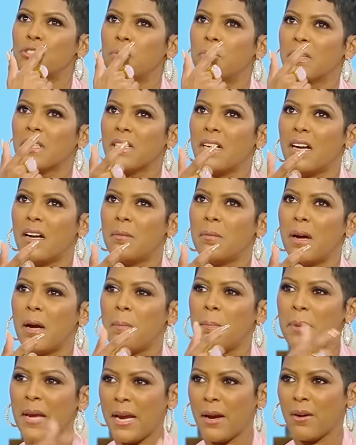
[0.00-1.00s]
you become
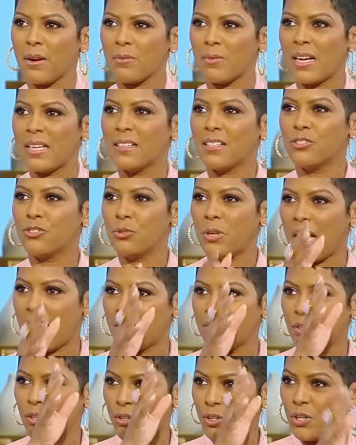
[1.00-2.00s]
a parent, right? Because you
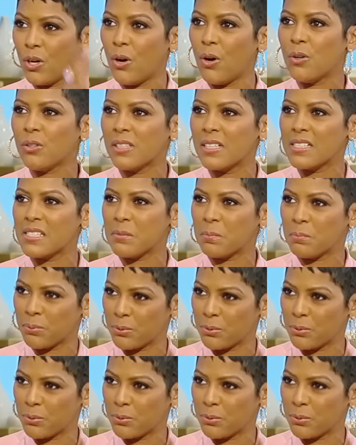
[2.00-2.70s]
have your goal list